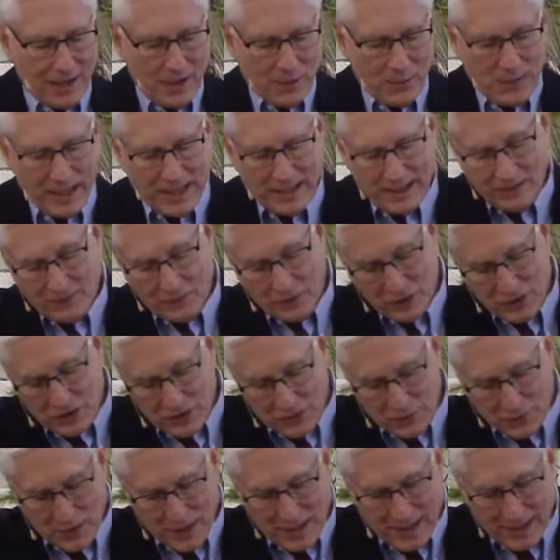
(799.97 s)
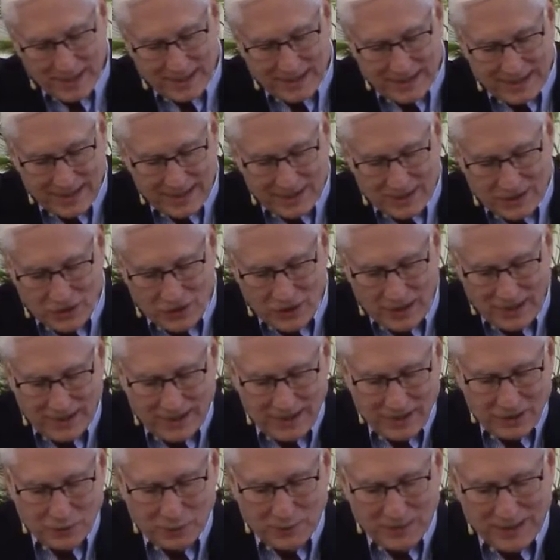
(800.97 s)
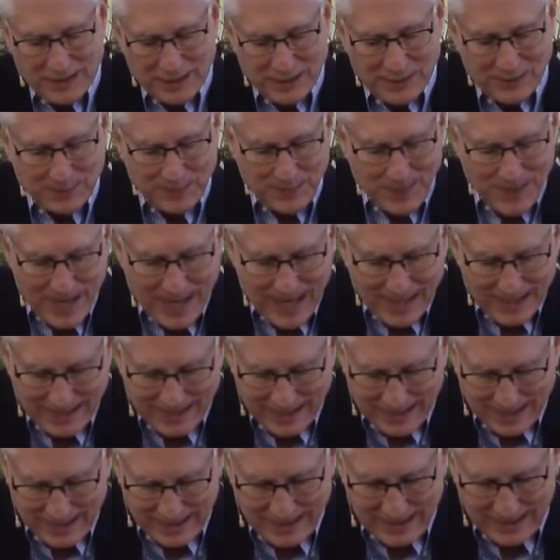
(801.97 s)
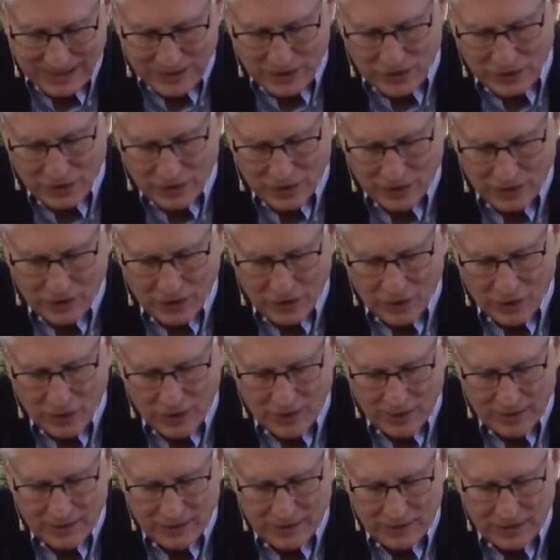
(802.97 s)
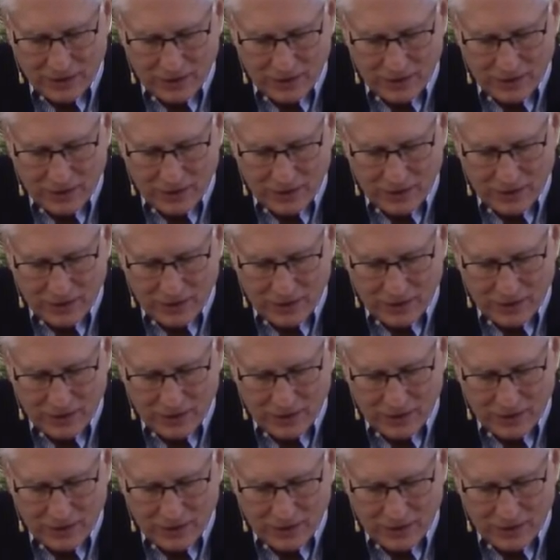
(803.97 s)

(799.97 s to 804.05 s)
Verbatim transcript: We get to verse 3, and it says, And Jesus responded to the,